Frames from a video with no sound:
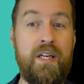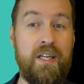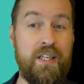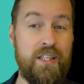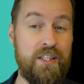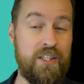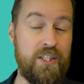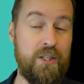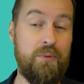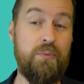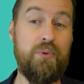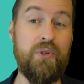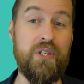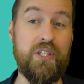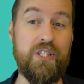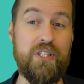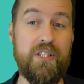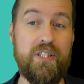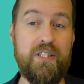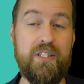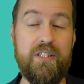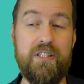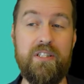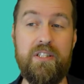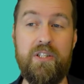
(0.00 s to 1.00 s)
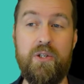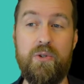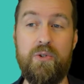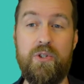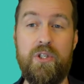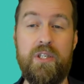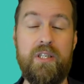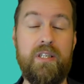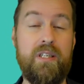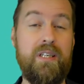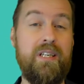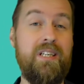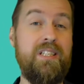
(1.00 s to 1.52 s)
So risks
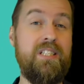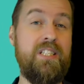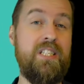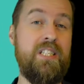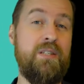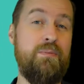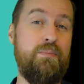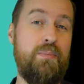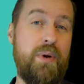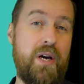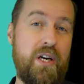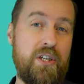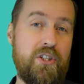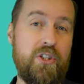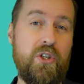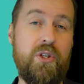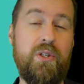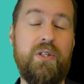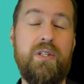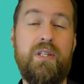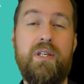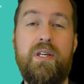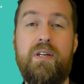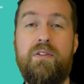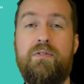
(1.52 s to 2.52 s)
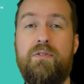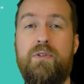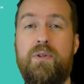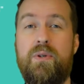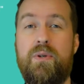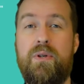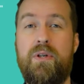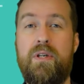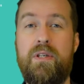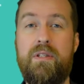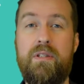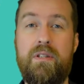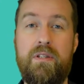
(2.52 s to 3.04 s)
associated, especially if
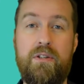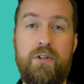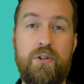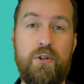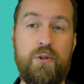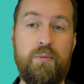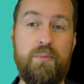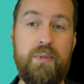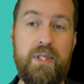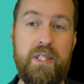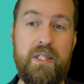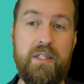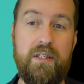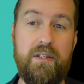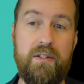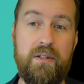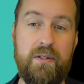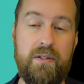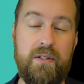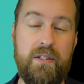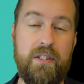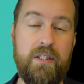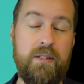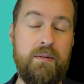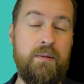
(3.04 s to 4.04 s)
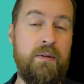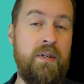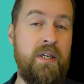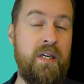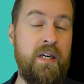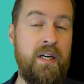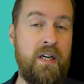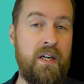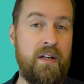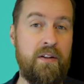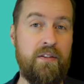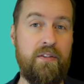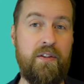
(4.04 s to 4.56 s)
you're in the European Union.
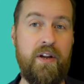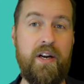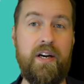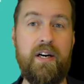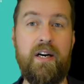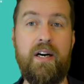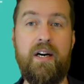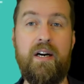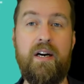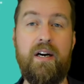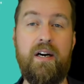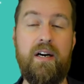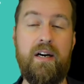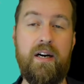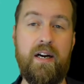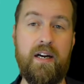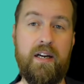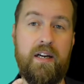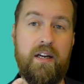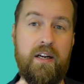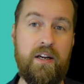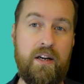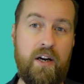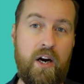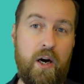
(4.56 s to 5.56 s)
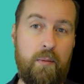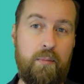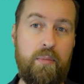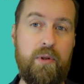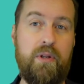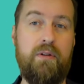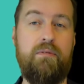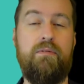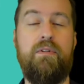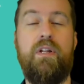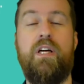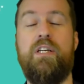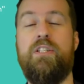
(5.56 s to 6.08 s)
There are a couple
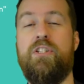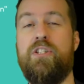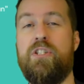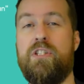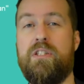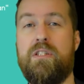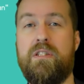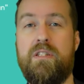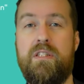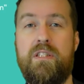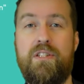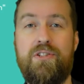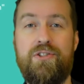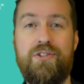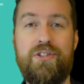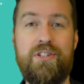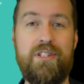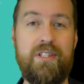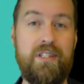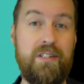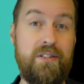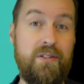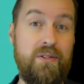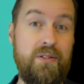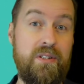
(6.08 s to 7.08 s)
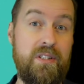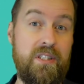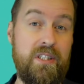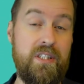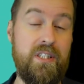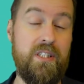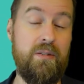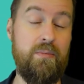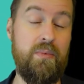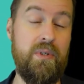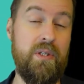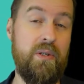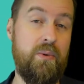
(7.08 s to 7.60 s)
of legislations that you need
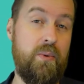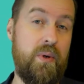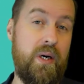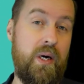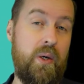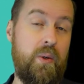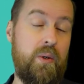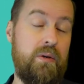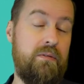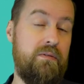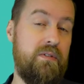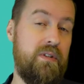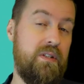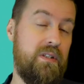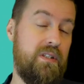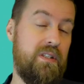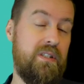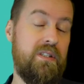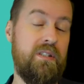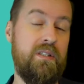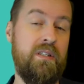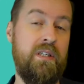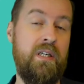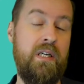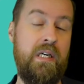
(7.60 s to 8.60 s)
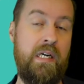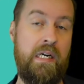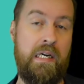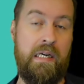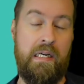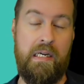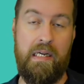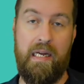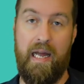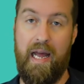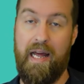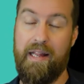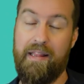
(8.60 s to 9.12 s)
to be aware of.
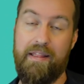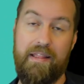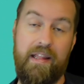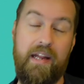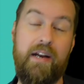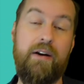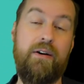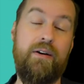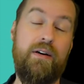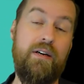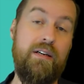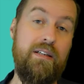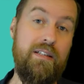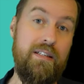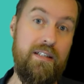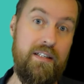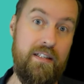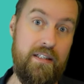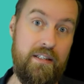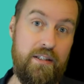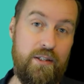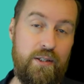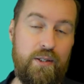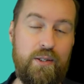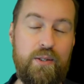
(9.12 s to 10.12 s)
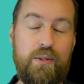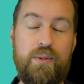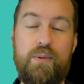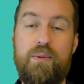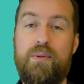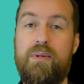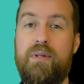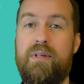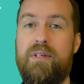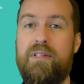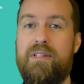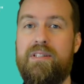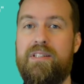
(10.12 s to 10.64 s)
And they're EU
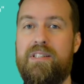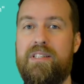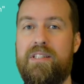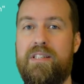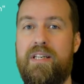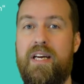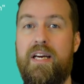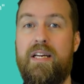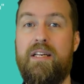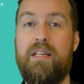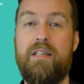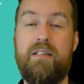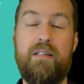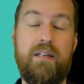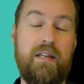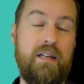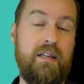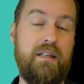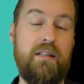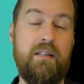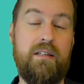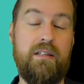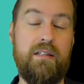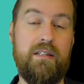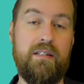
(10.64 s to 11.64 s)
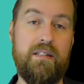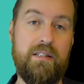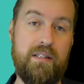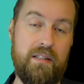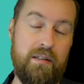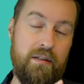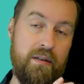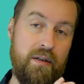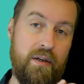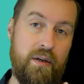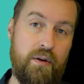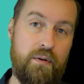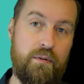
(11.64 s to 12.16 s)
stated, and it's
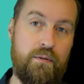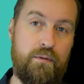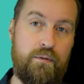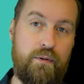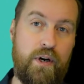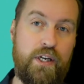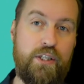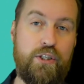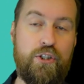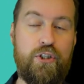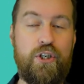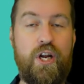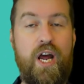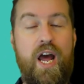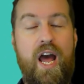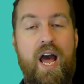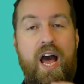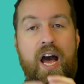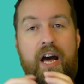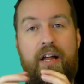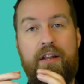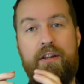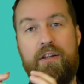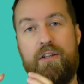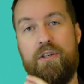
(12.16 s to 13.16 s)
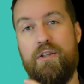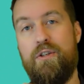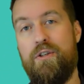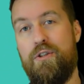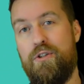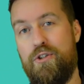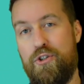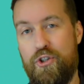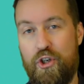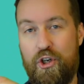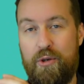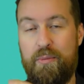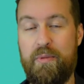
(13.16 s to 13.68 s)
the French and the
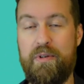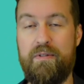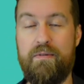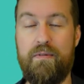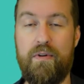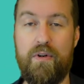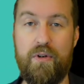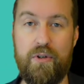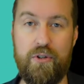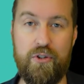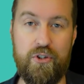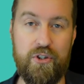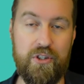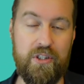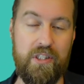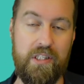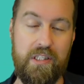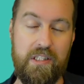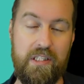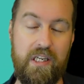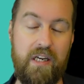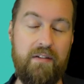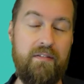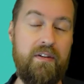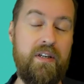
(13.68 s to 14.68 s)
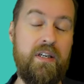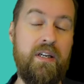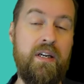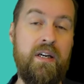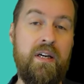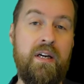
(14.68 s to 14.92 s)
German versions of it.